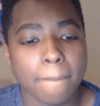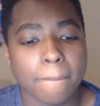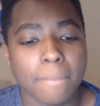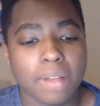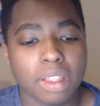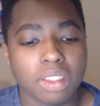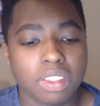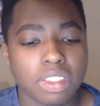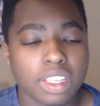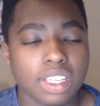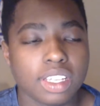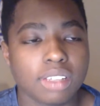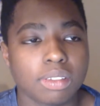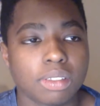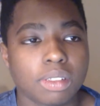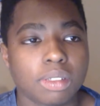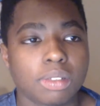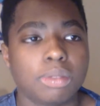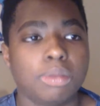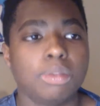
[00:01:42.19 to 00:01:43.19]
But I think
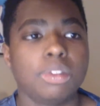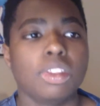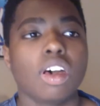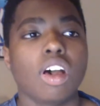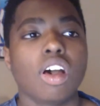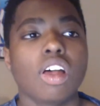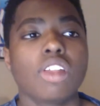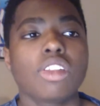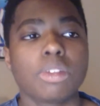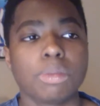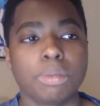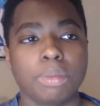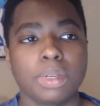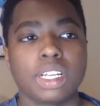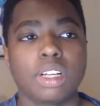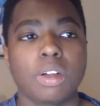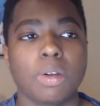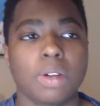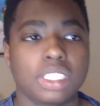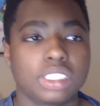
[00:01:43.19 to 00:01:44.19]
the other
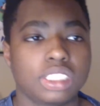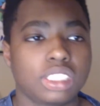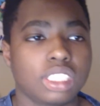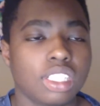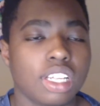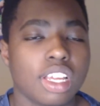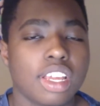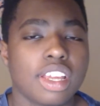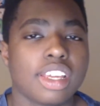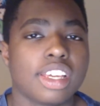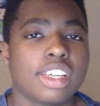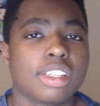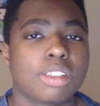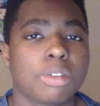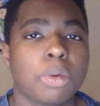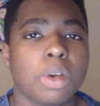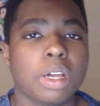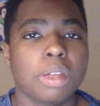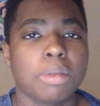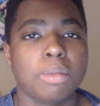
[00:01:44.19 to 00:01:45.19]
big question is
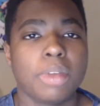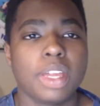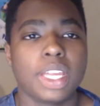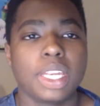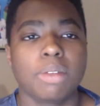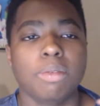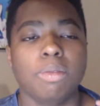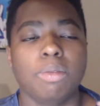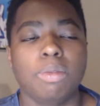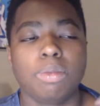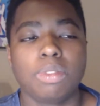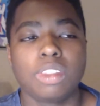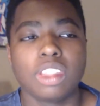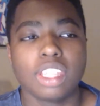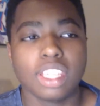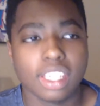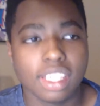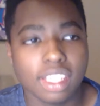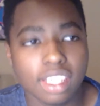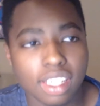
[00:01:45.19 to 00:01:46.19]
what made him
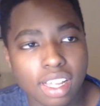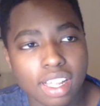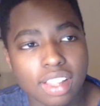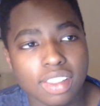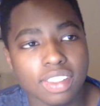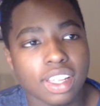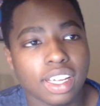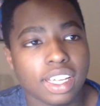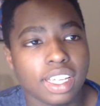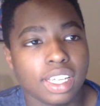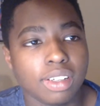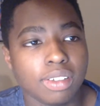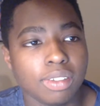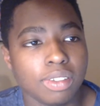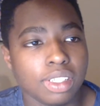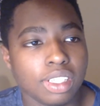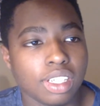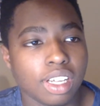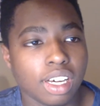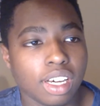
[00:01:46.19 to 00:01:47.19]
think that it
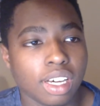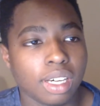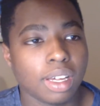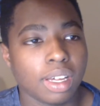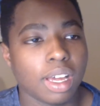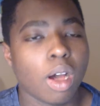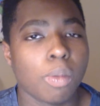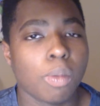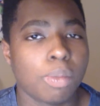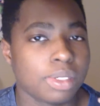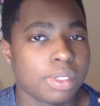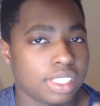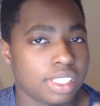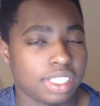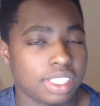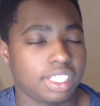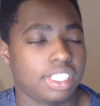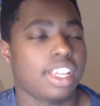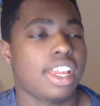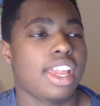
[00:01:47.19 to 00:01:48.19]
would help his
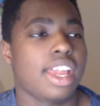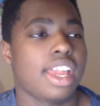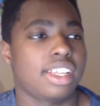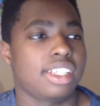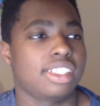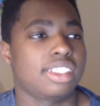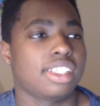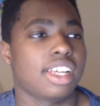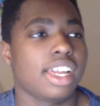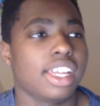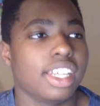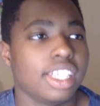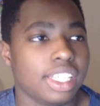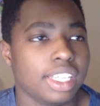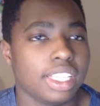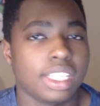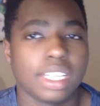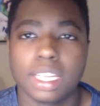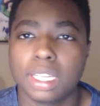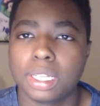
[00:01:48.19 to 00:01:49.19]

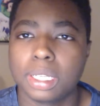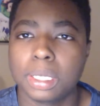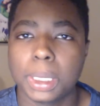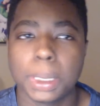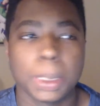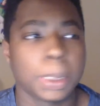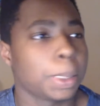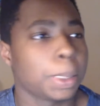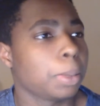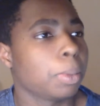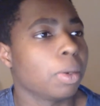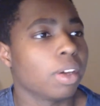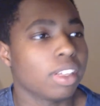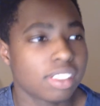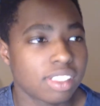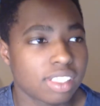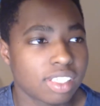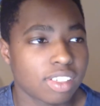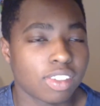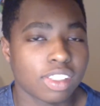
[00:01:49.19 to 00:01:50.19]
anxiety. Like,
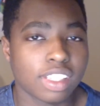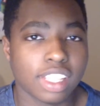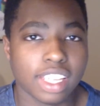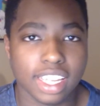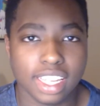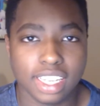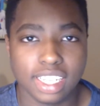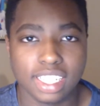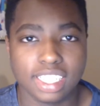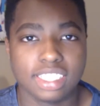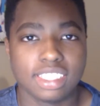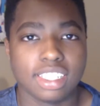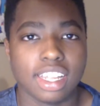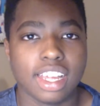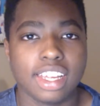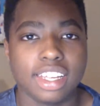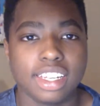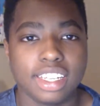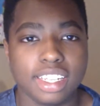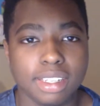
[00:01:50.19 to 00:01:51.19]
what? Were they
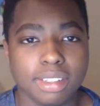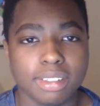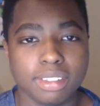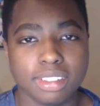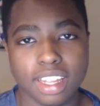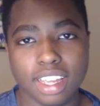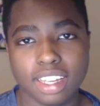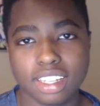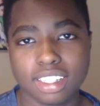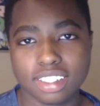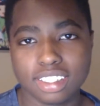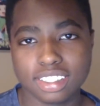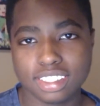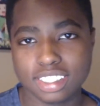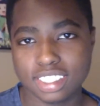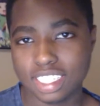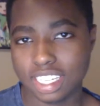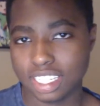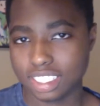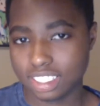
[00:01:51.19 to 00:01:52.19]
anxiety
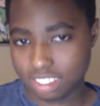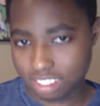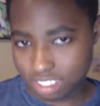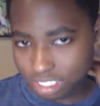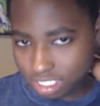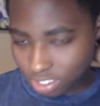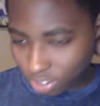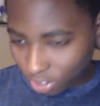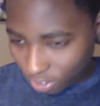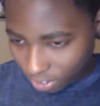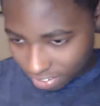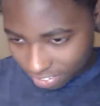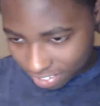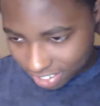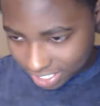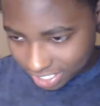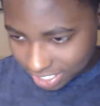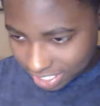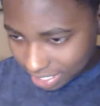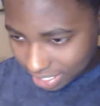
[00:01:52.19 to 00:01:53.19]
necklaces at the store?
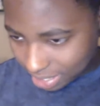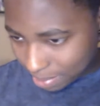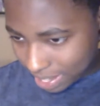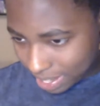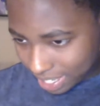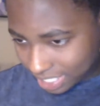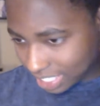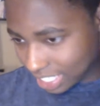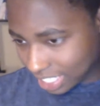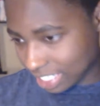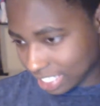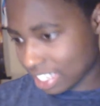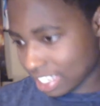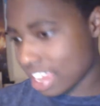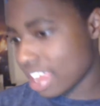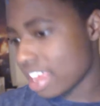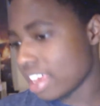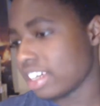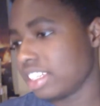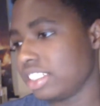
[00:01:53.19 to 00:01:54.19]
Which doesn't make sense.
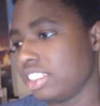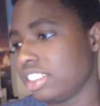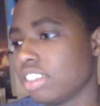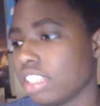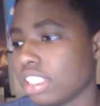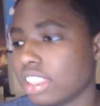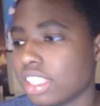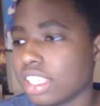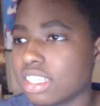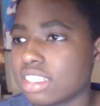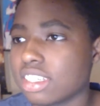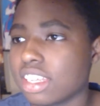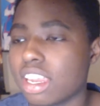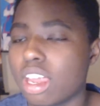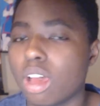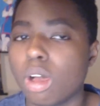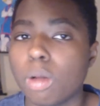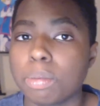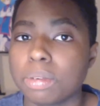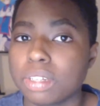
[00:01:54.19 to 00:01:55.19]
Because usually things
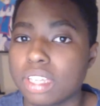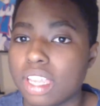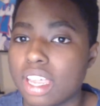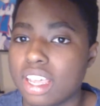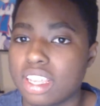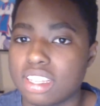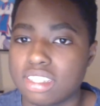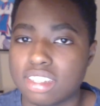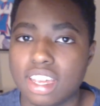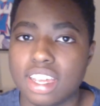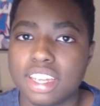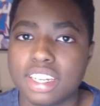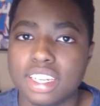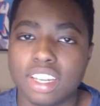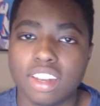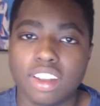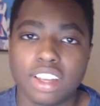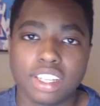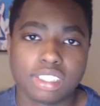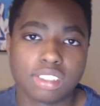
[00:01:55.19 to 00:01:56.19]
that help with
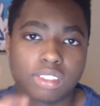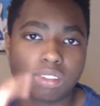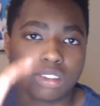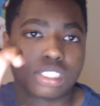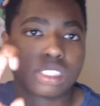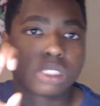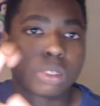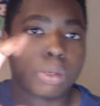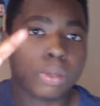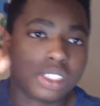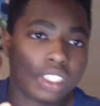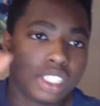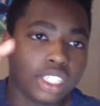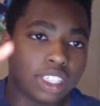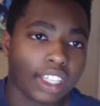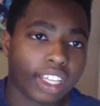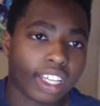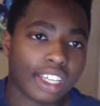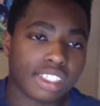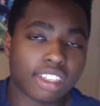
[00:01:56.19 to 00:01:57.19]
anxiety are like those squishy
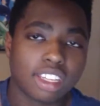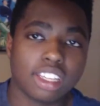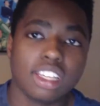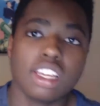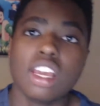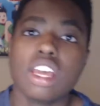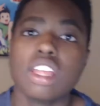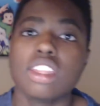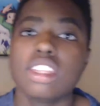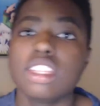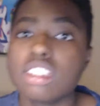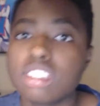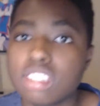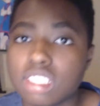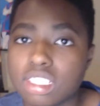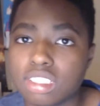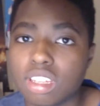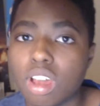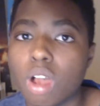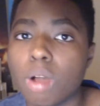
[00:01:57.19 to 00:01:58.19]
things. Like, these
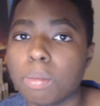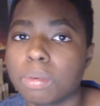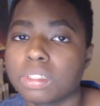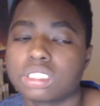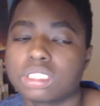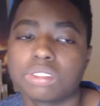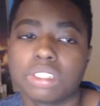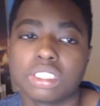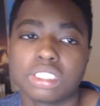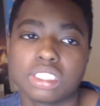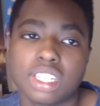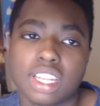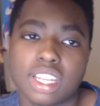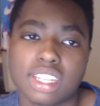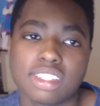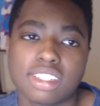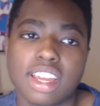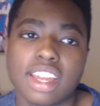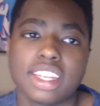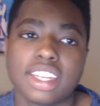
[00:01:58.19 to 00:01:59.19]
things help with stress and
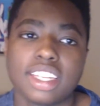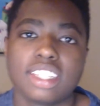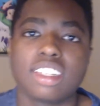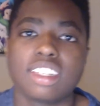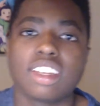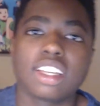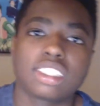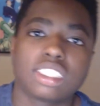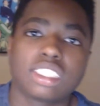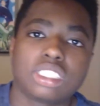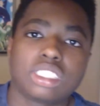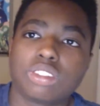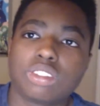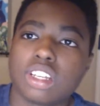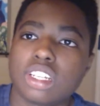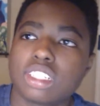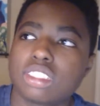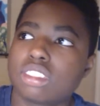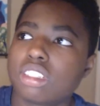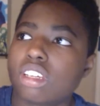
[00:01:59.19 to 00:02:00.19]
anxiety. And they're like the
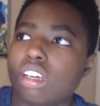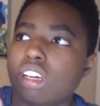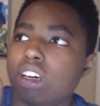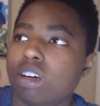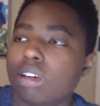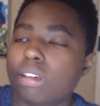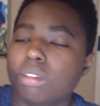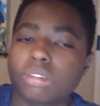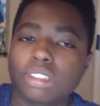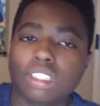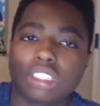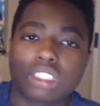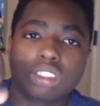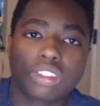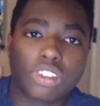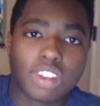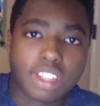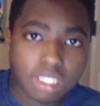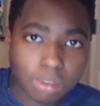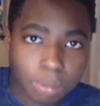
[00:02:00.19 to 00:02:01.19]
stress
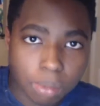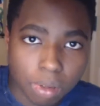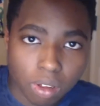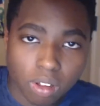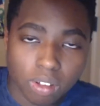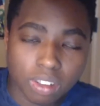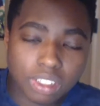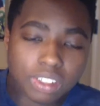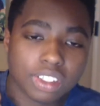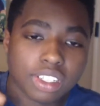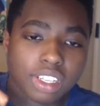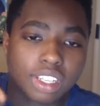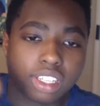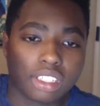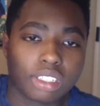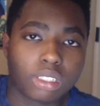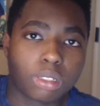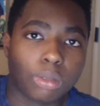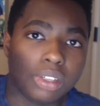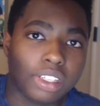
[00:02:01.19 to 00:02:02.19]
ball, and you can
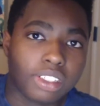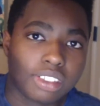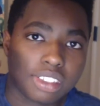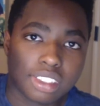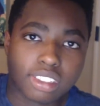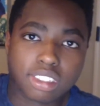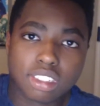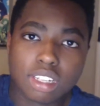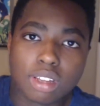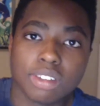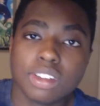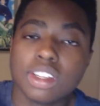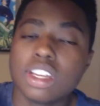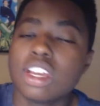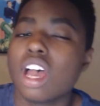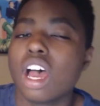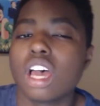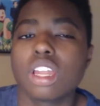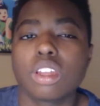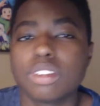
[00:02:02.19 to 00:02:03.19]
like squeeze it and
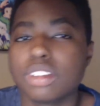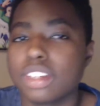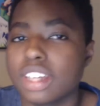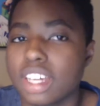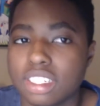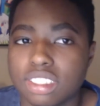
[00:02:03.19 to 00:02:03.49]
stuff. I don't know